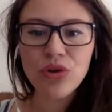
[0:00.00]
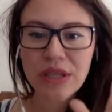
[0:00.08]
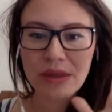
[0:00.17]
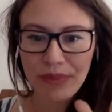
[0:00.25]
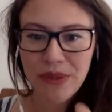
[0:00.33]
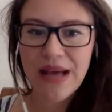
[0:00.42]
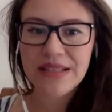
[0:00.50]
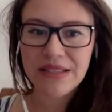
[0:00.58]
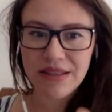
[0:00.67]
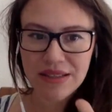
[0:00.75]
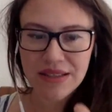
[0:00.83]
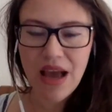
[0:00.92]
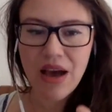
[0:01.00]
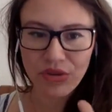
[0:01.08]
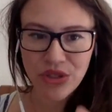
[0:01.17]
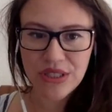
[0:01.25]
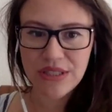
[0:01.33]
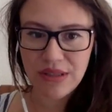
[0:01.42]
using Placidus
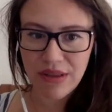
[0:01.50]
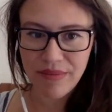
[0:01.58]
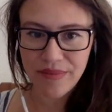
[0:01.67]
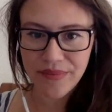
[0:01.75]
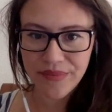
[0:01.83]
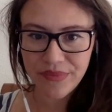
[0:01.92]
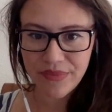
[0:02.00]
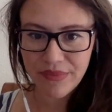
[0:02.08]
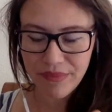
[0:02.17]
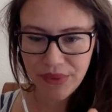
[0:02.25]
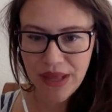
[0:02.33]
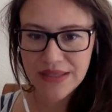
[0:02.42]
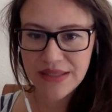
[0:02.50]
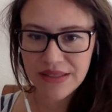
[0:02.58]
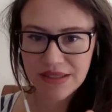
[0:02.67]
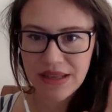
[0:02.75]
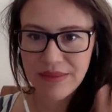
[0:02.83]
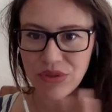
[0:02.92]
house system. Placidus. I'm